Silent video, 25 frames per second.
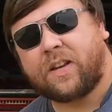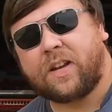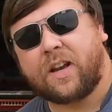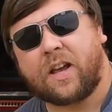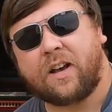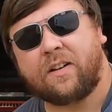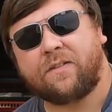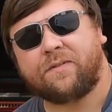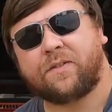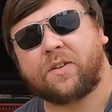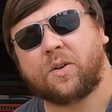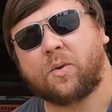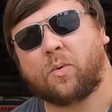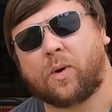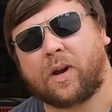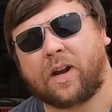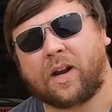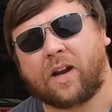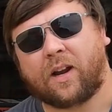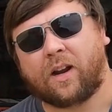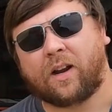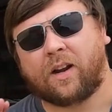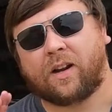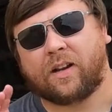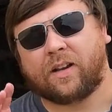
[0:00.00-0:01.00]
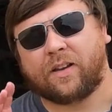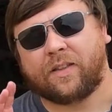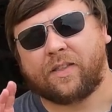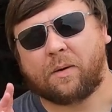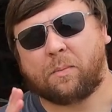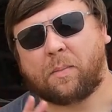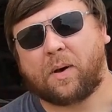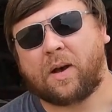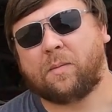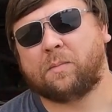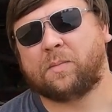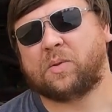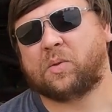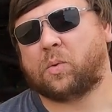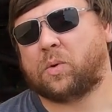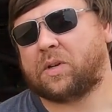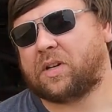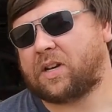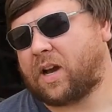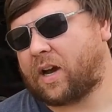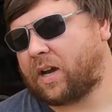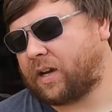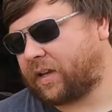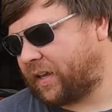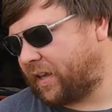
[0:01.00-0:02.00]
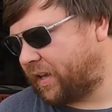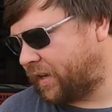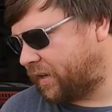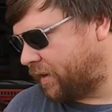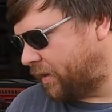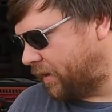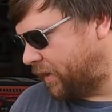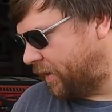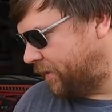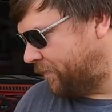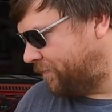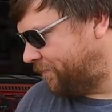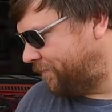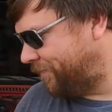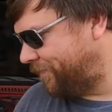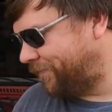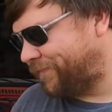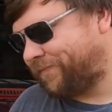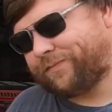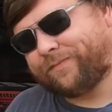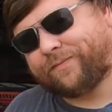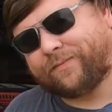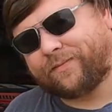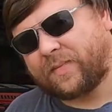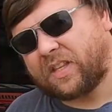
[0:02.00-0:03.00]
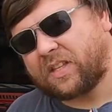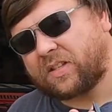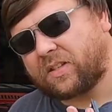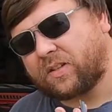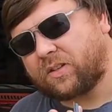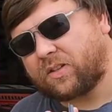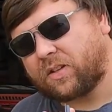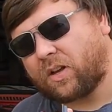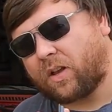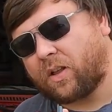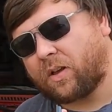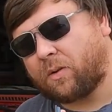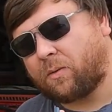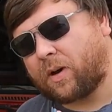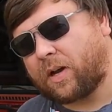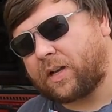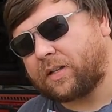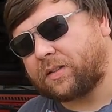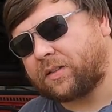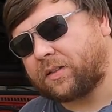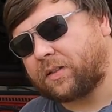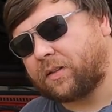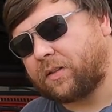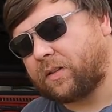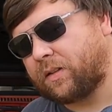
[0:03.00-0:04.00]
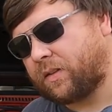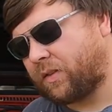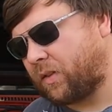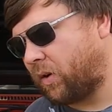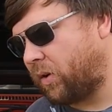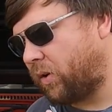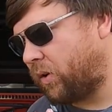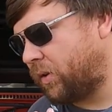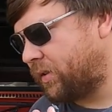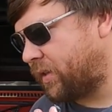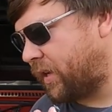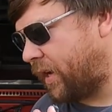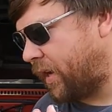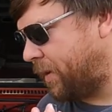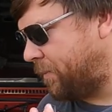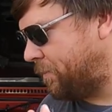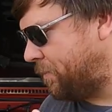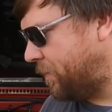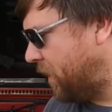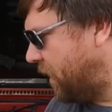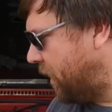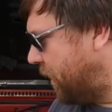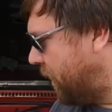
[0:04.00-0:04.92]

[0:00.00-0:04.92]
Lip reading: enough to where the pumps would not kick on. This is all it was, the whole time.